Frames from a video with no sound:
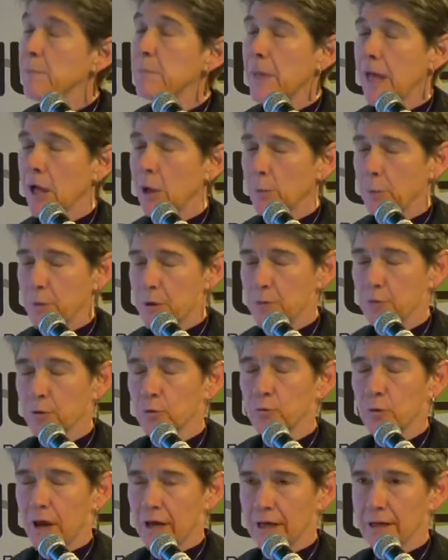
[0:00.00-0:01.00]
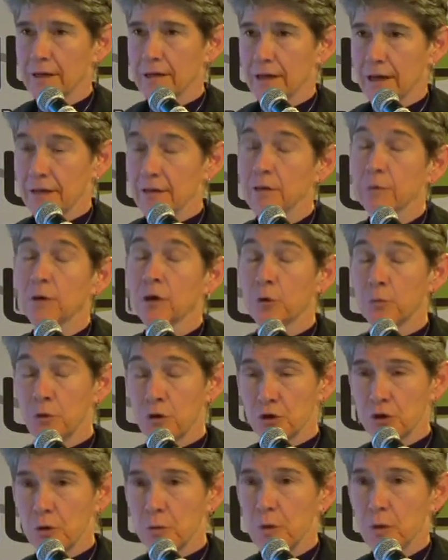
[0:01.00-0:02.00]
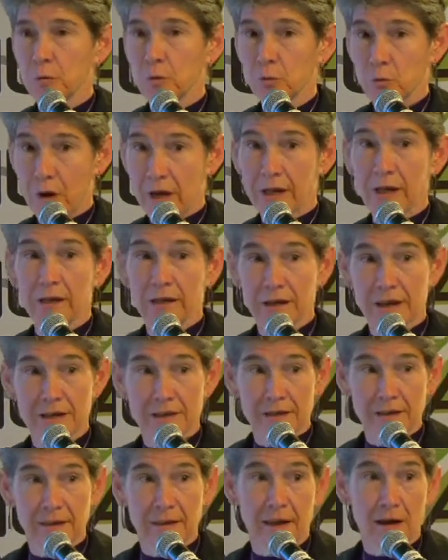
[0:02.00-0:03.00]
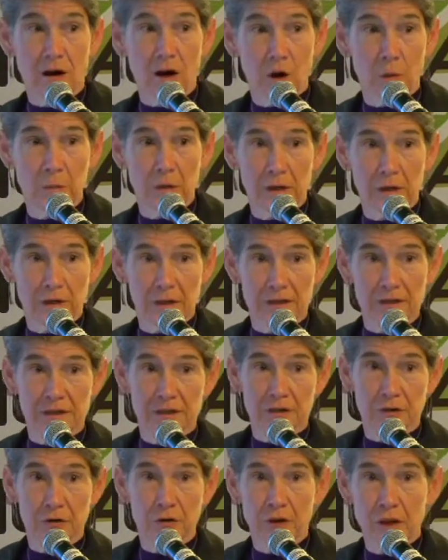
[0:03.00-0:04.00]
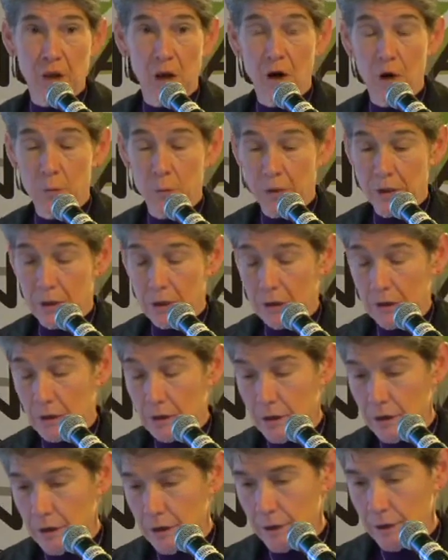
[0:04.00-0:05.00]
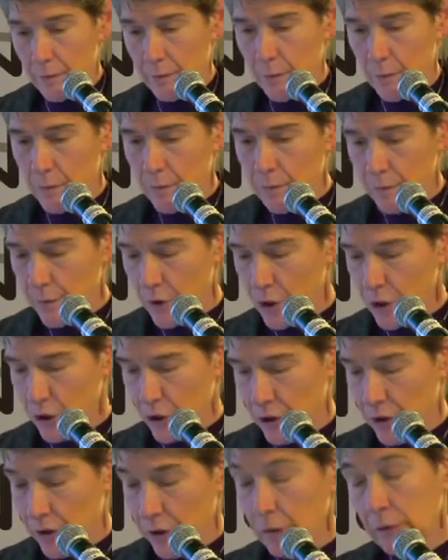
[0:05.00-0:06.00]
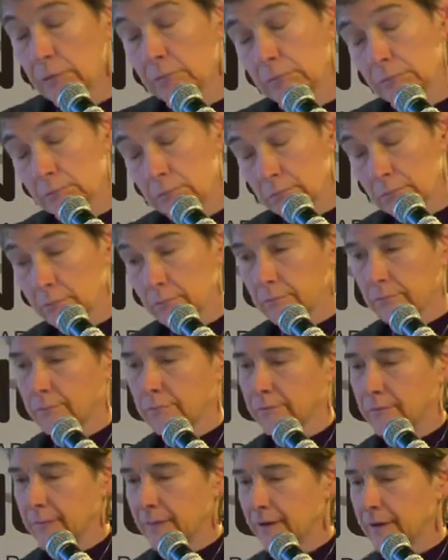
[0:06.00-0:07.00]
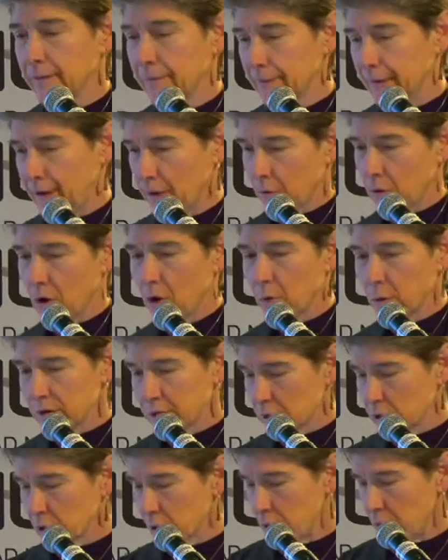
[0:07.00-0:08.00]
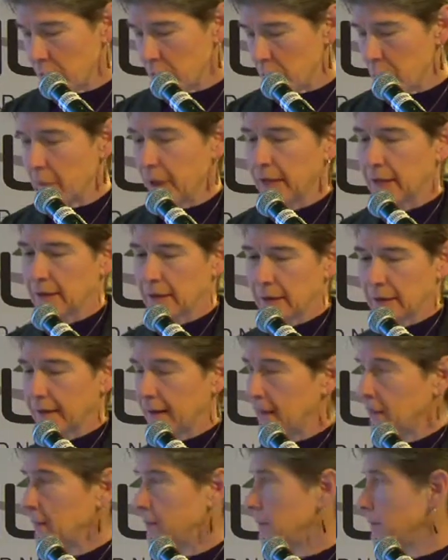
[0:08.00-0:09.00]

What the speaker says: help people recognize, the community people recognize that they are being considered, they are being heard. They don't always agree, but they.